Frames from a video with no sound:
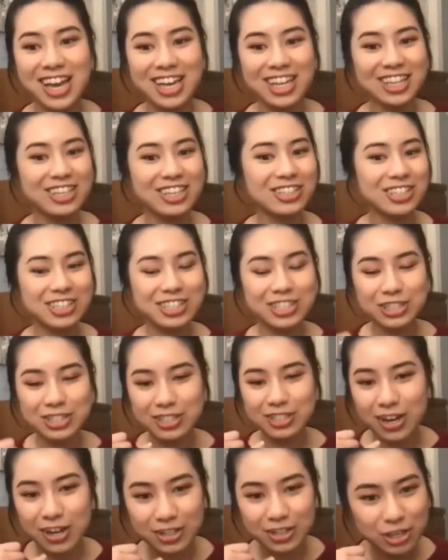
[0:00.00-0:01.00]
they're just
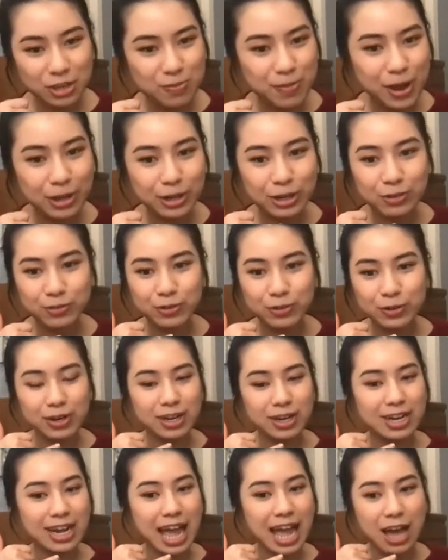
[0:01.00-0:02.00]
talking about it for
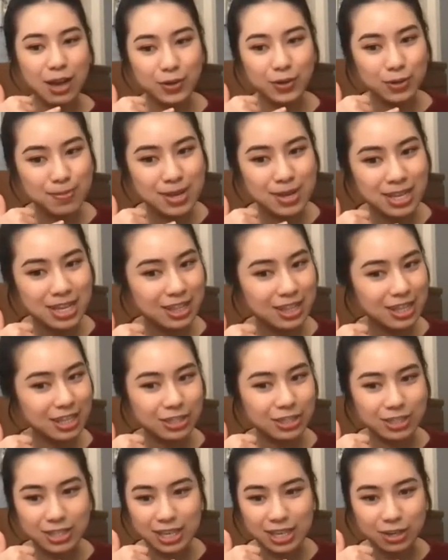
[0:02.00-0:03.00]
an hour, a minute. They
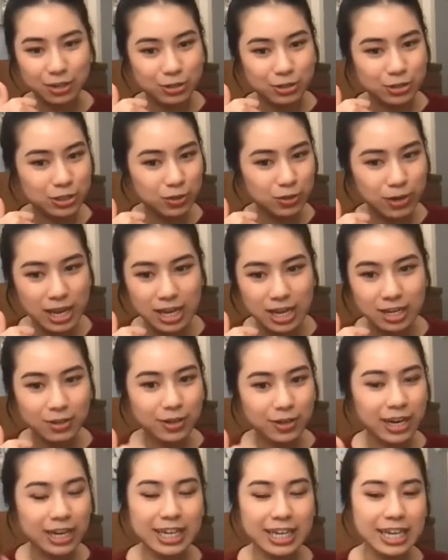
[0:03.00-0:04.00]
just are so
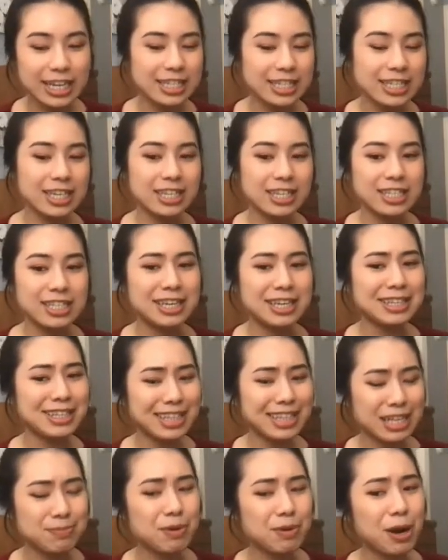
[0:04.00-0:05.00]
angry at AT&T. I think
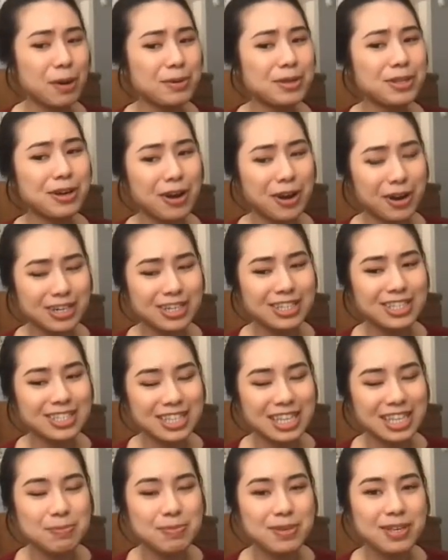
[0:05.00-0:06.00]
that's probably the hardest
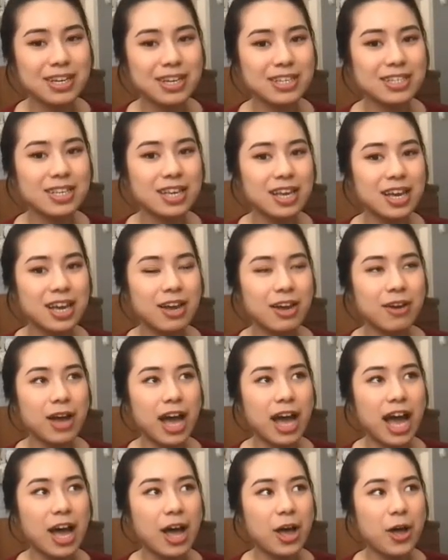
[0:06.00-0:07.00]
thing because
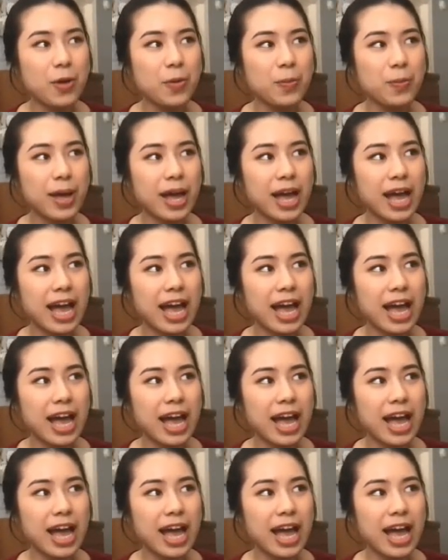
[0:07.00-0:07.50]
I'm